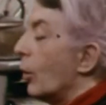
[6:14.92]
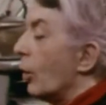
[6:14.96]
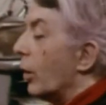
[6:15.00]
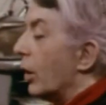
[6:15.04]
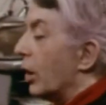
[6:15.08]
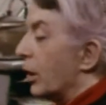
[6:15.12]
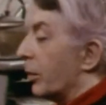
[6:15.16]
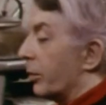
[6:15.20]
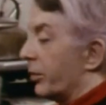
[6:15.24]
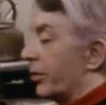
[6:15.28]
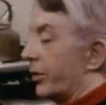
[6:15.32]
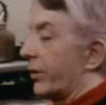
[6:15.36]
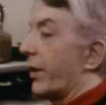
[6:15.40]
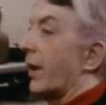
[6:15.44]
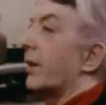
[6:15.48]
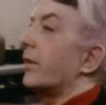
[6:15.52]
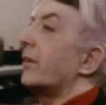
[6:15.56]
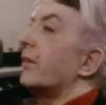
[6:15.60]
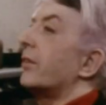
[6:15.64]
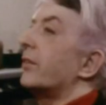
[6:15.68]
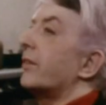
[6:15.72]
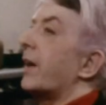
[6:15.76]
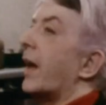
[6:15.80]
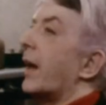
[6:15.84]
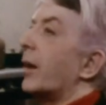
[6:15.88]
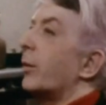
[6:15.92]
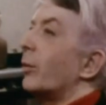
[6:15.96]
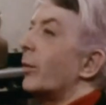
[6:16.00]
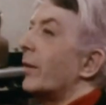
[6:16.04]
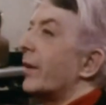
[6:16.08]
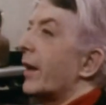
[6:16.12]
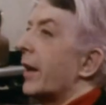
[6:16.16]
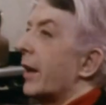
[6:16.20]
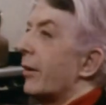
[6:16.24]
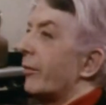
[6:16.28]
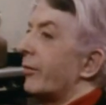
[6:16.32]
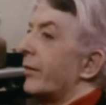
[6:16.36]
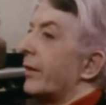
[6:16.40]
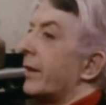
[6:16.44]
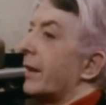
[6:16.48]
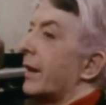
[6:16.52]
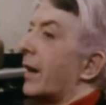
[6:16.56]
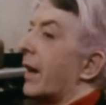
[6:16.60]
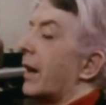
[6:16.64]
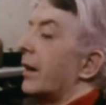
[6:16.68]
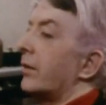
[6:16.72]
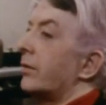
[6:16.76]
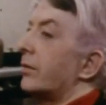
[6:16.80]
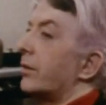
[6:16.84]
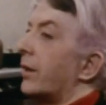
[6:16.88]
Well, you must understand with
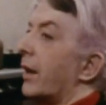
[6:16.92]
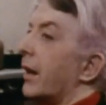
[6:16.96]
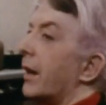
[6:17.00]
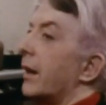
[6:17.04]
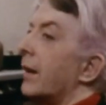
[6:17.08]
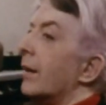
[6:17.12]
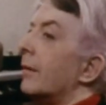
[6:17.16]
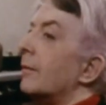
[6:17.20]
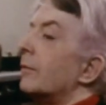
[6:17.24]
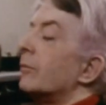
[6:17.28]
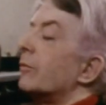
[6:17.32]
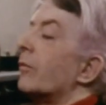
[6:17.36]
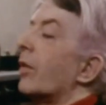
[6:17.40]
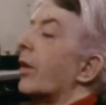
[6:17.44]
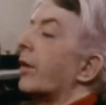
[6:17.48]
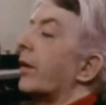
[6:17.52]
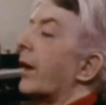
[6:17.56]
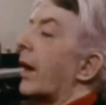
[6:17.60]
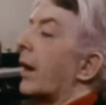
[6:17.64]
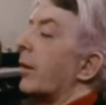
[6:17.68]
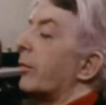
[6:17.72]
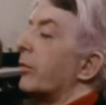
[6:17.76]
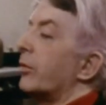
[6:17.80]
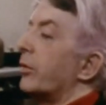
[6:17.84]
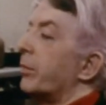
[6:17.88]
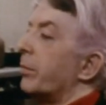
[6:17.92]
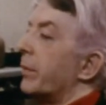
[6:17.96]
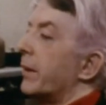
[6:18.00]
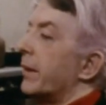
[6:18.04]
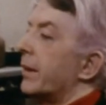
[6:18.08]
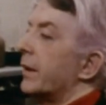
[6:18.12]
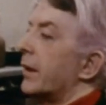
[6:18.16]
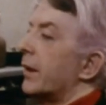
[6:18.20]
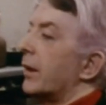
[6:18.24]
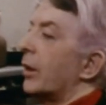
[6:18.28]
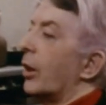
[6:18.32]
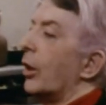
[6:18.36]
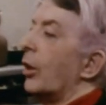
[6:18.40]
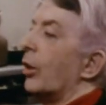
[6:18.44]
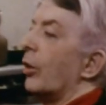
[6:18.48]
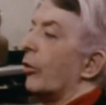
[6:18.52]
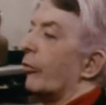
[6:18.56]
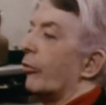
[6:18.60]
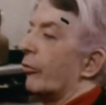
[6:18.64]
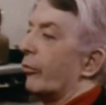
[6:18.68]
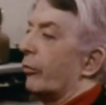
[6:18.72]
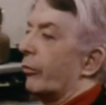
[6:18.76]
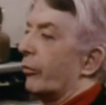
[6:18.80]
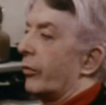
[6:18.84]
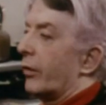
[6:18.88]
everything I say that I'm speaking,
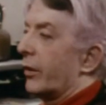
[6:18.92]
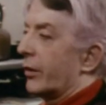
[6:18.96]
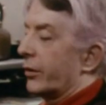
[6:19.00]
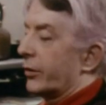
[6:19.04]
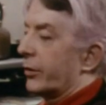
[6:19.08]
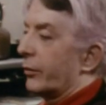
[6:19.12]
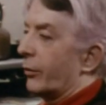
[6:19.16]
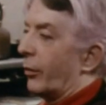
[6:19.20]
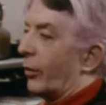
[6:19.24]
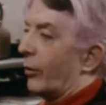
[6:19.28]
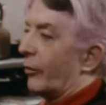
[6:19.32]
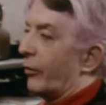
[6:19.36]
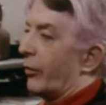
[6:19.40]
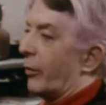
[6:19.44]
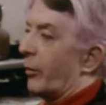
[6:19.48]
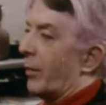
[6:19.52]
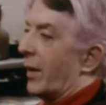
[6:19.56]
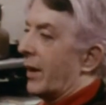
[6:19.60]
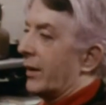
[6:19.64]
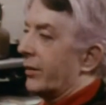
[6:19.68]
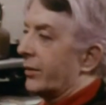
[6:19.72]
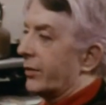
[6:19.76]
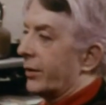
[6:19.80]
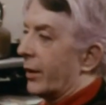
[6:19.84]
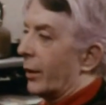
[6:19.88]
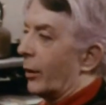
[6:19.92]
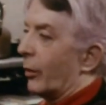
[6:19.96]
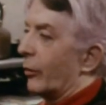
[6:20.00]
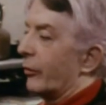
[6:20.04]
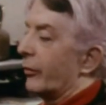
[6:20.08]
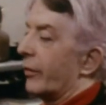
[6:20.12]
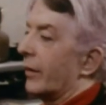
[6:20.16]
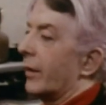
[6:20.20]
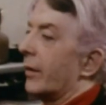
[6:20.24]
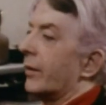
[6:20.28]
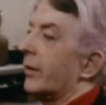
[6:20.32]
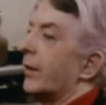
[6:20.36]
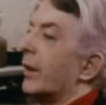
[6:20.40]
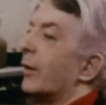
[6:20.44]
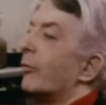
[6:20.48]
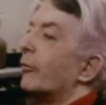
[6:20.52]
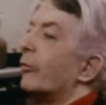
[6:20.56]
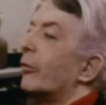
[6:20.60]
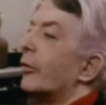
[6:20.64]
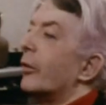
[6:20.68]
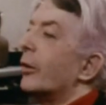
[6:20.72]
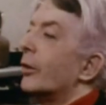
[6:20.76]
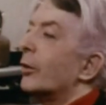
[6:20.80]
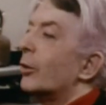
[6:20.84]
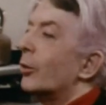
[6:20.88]
first of all, for myself and then
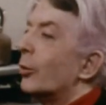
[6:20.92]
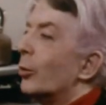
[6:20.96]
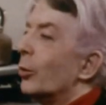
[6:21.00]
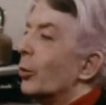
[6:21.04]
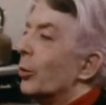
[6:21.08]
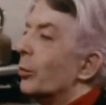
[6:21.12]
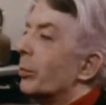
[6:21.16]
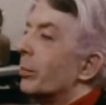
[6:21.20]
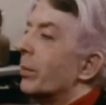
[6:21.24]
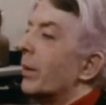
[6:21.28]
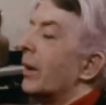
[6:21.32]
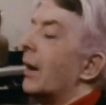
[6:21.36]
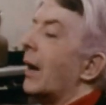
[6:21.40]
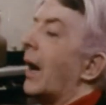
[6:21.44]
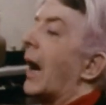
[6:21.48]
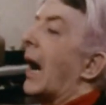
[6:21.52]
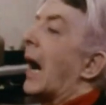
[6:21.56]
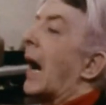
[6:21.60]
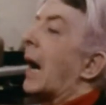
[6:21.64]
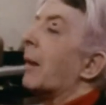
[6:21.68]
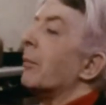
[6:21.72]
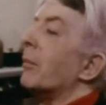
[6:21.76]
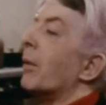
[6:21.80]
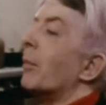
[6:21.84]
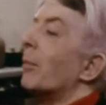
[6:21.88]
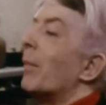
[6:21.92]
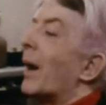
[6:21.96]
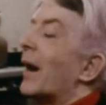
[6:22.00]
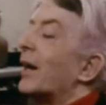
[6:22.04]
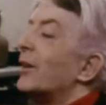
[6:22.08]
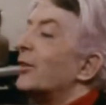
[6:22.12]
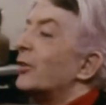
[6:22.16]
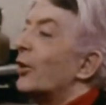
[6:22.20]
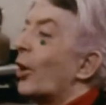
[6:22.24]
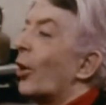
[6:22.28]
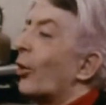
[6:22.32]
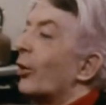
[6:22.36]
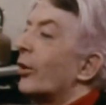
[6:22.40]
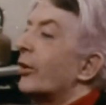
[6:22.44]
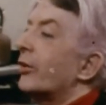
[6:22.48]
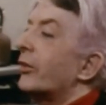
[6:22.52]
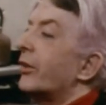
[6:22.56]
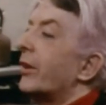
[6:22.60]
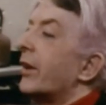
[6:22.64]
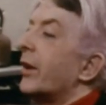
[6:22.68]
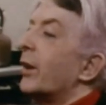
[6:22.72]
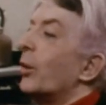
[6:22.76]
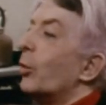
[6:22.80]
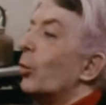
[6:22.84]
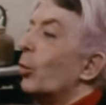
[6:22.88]
for a group. I'm a
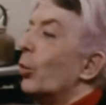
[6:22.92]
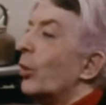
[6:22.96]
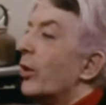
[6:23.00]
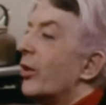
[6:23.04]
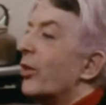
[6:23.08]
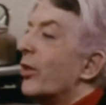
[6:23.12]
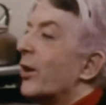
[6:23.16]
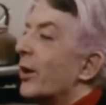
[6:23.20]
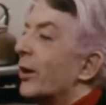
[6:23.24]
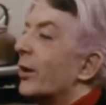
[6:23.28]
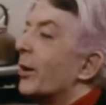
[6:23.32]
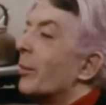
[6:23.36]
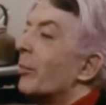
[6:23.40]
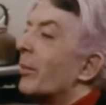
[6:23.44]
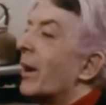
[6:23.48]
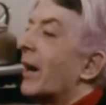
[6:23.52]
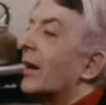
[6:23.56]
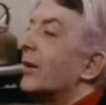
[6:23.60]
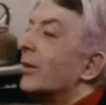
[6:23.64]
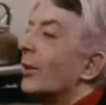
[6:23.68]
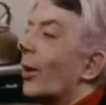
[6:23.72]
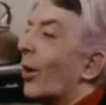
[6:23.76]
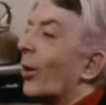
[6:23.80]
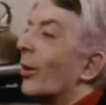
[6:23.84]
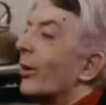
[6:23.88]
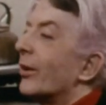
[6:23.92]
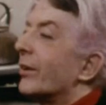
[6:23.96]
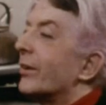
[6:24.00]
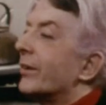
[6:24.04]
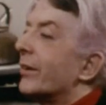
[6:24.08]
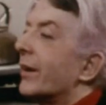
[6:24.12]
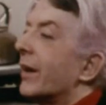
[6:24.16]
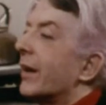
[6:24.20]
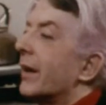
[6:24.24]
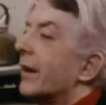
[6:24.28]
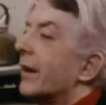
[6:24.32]
minority within a minority.